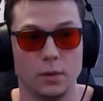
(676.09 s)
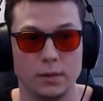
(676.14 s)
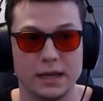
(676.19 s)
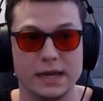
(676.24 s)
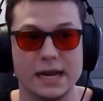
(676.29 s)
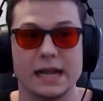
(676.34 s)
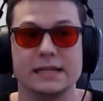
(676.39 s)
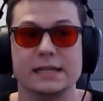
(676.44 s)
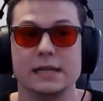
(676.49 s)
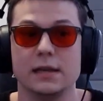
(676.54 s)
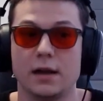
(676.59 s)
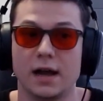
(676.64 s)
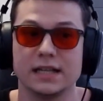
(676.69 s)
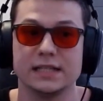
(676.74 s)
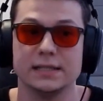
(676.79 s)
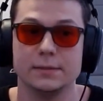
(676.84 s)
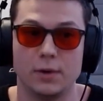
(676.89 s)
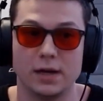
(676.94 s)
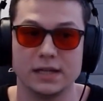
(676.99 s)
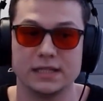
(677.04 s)
connecting
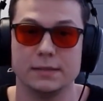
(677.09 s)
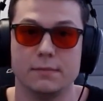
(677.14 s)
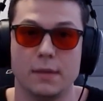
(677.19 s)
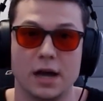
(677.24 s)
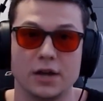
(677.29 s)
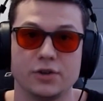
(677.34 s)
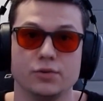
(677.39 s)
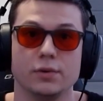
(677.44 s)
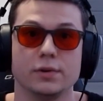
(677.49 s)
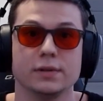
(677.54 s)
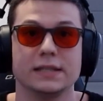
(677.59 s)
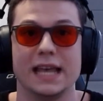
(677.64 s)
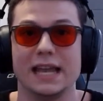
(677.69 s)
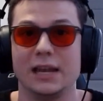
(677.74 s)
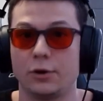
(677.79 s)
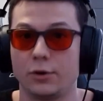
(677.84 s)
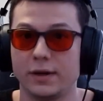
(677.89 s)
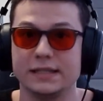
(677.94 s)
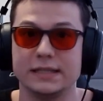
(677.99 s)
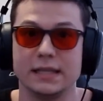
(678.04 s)
CosmWasm modules,
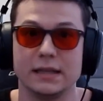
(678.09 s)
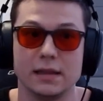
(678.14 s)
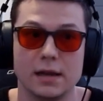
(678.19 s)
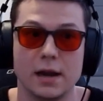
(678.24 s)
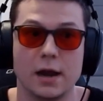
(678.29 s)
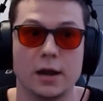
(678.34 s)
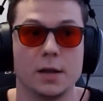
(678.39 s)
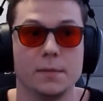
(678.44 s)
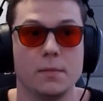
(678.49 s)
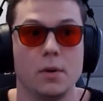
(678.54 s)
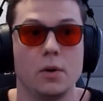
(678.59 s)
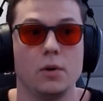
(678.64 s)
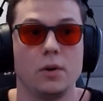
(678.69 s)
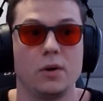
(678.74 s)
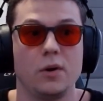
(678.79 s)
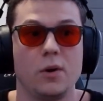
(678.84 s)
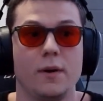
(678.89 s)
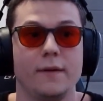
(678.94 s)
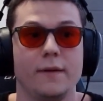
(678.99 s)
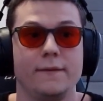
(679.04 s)
increasing the
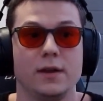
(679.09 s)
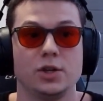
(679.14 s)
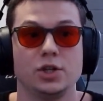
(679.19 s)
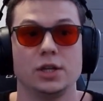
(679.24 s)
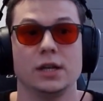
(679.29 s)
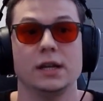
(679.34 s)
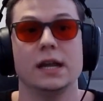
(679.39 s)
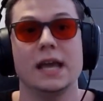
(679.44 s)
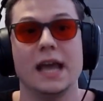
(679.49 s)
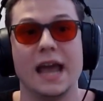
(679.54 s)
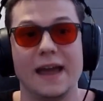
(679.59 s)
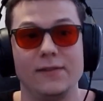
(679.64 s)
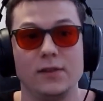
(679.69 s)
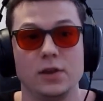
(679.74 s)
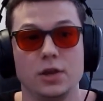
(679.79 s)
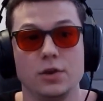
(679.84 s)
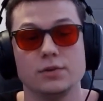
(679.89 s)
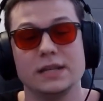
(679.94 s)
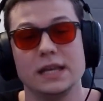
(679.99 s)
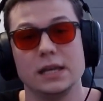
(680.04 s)
Nakamoto coefficient, and
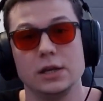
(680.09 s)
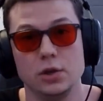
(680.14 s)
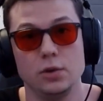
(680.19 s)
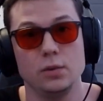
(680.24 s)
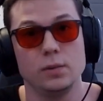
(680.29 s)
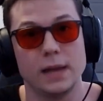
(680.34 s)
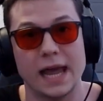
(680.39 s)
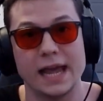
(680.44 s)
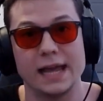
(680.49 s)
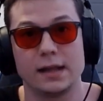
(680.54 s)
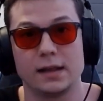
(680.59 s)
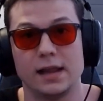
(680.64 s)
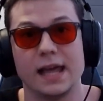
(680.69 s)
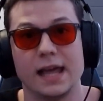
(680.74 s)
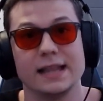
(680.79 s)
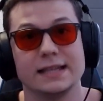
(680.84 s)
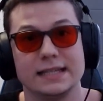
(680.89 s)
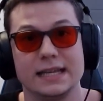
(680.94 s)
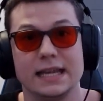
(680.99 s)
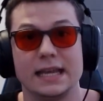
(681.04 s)
then using new light
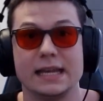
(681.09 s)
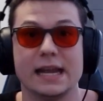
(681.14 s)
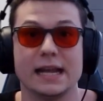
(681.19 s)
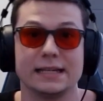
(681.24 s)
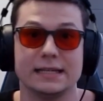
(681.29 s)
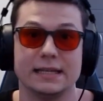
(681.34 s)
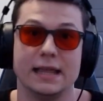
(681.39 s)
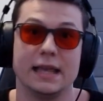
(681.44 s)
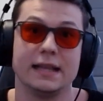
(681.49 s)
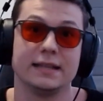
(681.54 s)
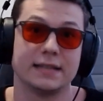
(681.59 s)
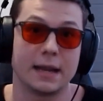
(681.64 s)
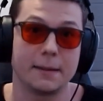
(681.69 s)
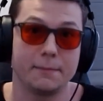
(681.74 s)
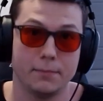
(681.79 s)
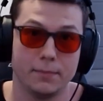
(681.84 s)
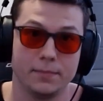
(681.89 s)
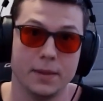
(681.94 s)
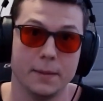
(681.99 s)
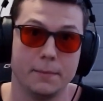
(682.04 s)
clients to connect to things like
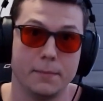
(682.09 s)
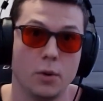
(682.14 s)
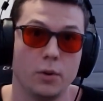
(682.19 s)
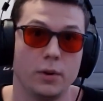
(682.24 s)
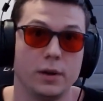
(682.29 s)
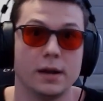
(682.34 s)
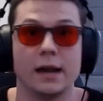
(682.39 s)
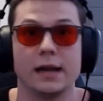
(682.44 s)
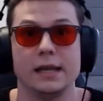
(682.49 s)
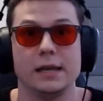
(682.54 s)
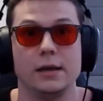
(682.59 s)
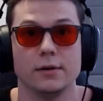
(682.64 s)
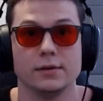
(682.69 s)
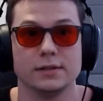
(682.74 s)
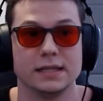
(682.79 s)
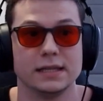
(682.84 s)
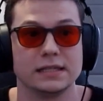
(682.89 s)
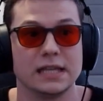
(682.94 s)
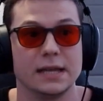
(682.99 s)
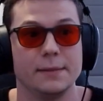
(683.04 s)
the Polkadot
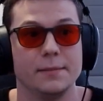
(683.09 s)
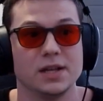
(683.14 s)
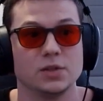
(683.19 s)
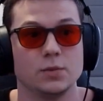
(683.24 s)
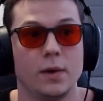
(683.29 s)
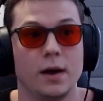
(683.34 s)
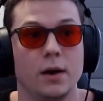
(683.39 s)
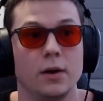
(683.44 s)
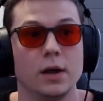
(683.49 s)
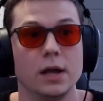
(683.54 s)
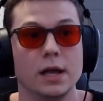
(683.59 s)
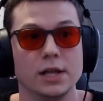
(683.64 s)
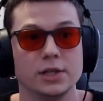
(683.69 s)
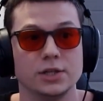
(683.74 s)
ecosystem as well.